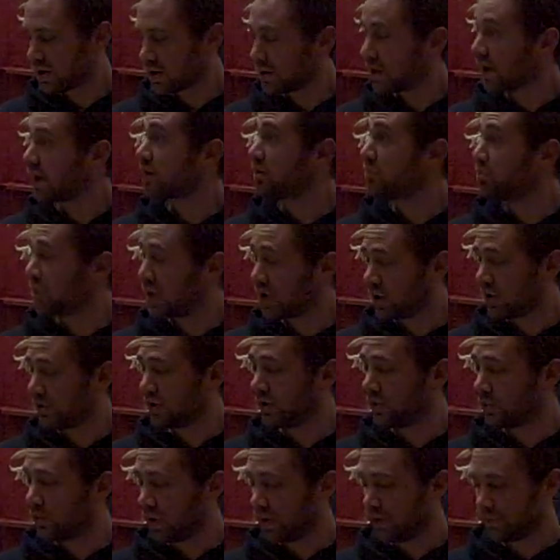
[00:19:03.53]
There can be
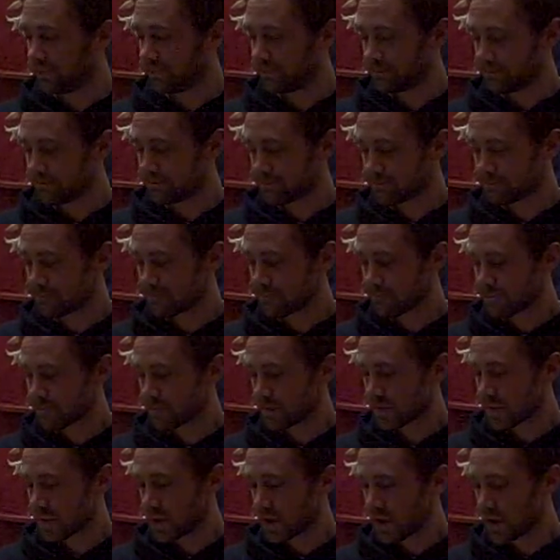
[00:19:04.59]
only one.
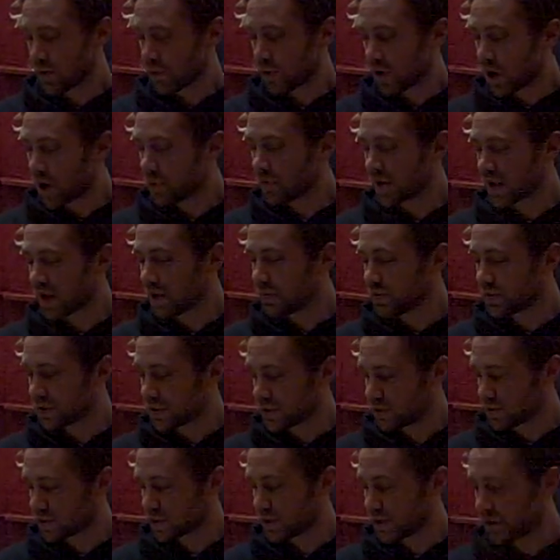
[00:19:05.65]
When I became
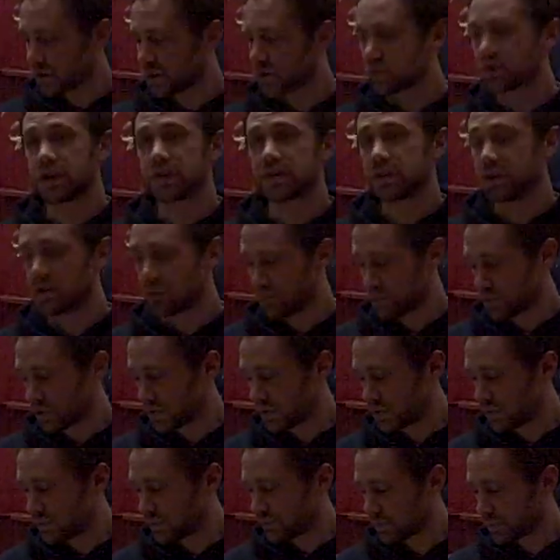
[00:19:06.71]
seriously interested in
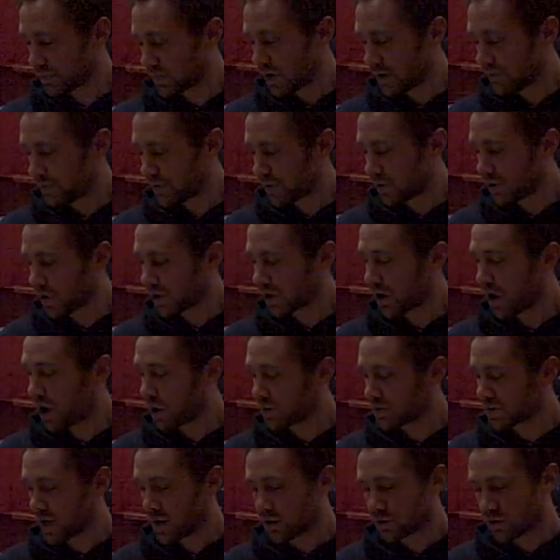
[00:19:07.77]
Buddhism, I felt like I
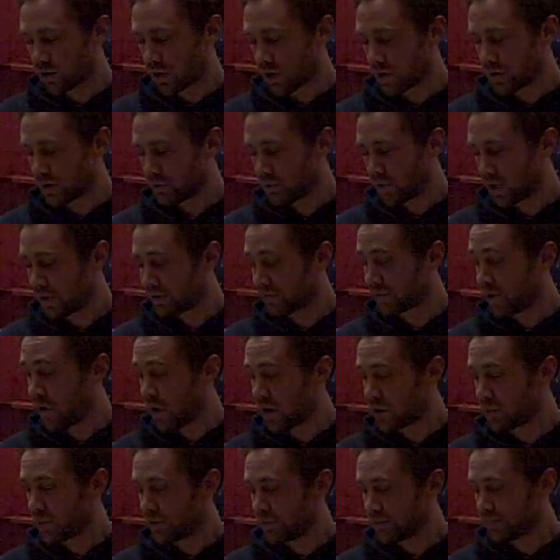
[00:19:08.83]
was outgrowing my
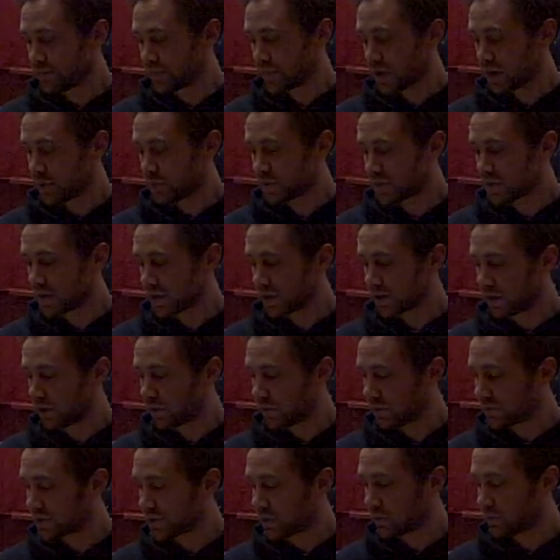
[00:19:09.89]
environment, in particular
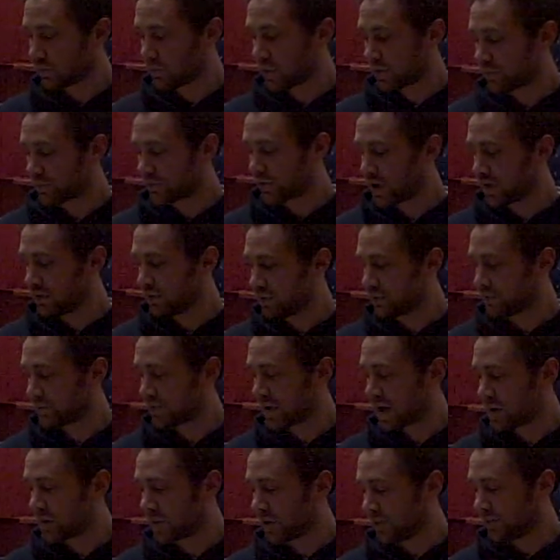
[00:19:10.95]
with some of my friends and
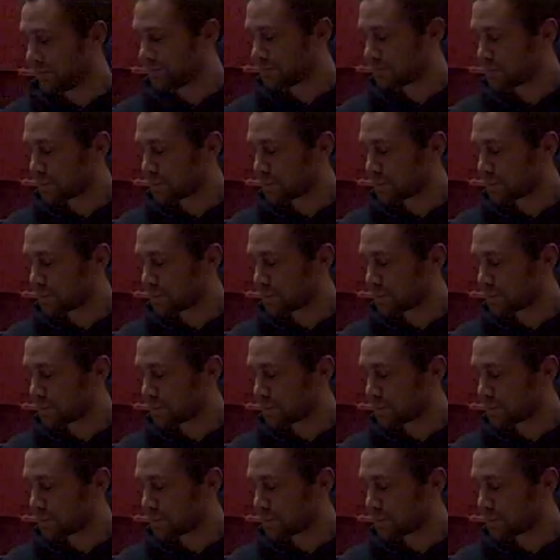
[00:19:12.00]
family.